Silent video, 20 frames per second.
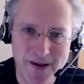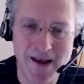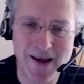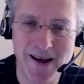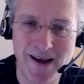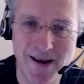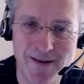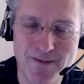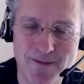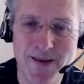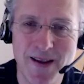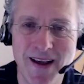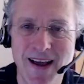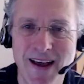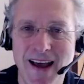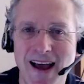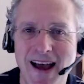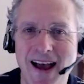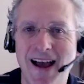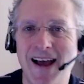
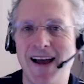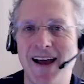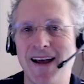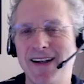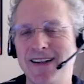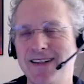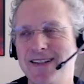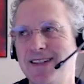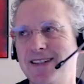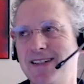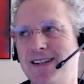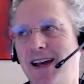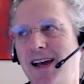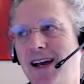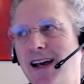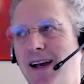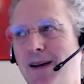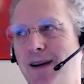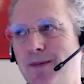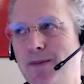And
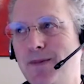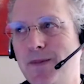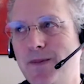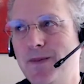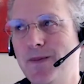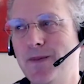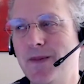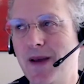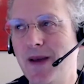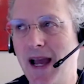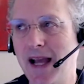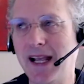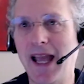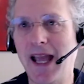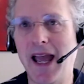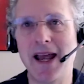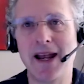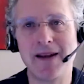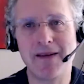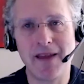um,
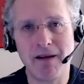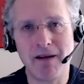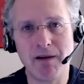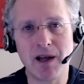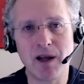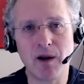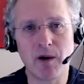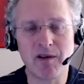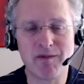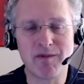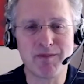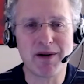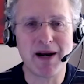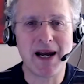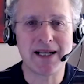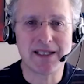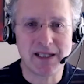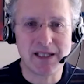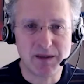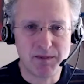again, there are a lot of
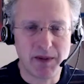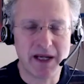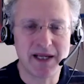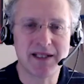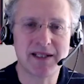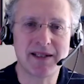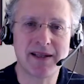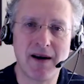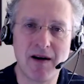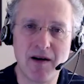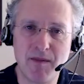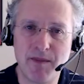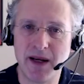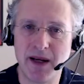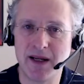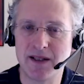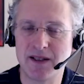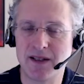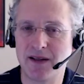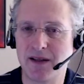practice-based
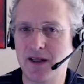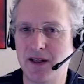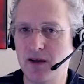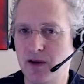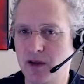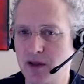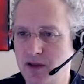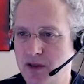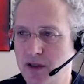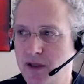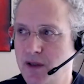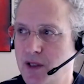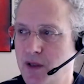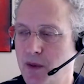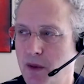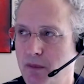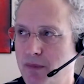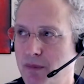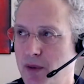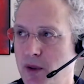therapies that you can do
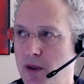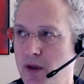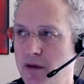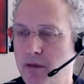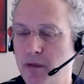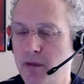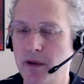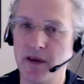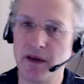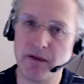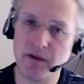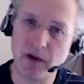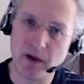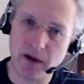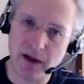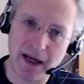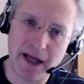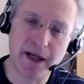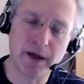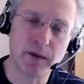to improve whether you've got
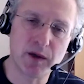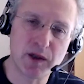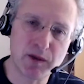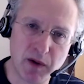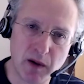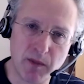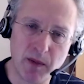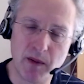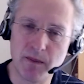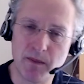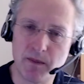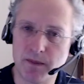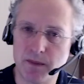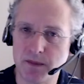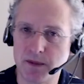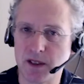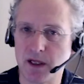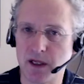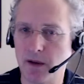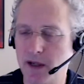a language problem,
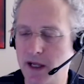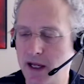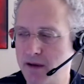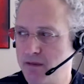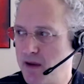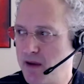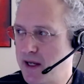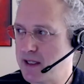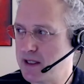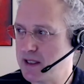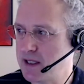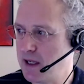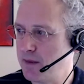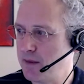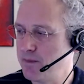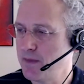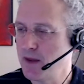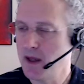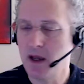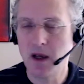so an
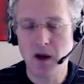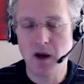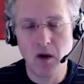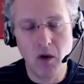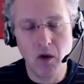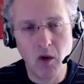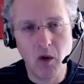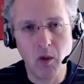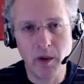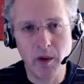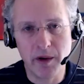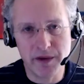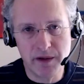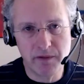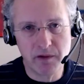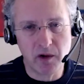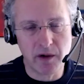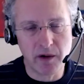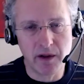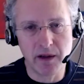aphasia, or whether
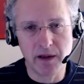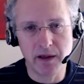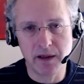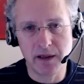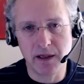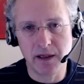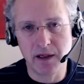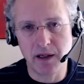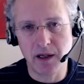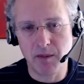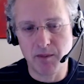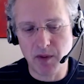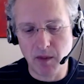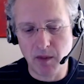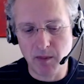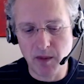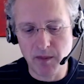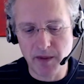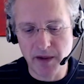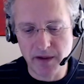you've got a, a
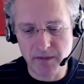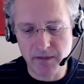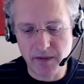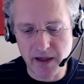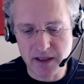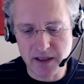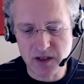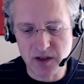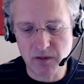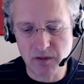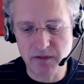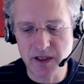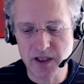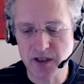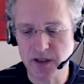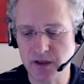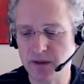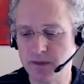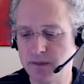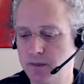problem that affects your
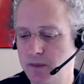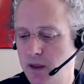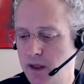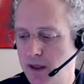vision.